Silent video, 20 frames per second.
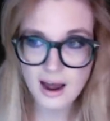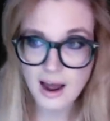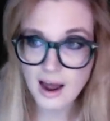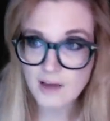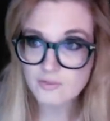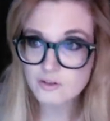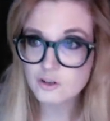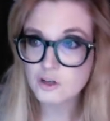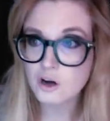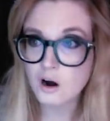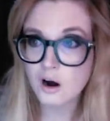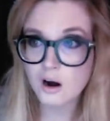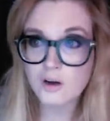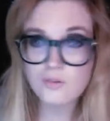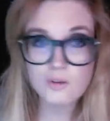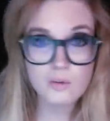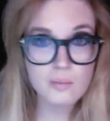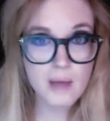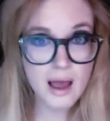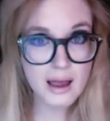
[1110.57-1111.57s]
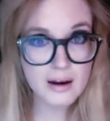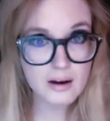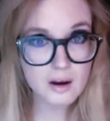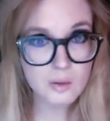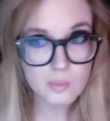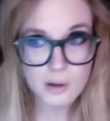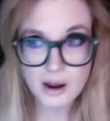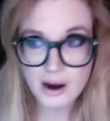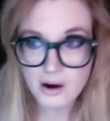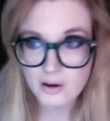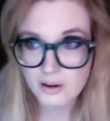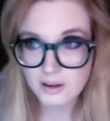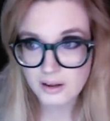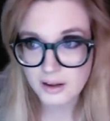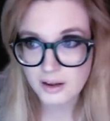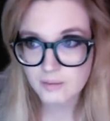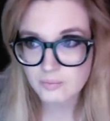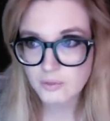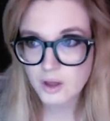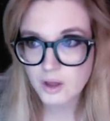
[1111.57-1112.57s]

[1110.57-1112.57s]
avatar of Ammit, apparently.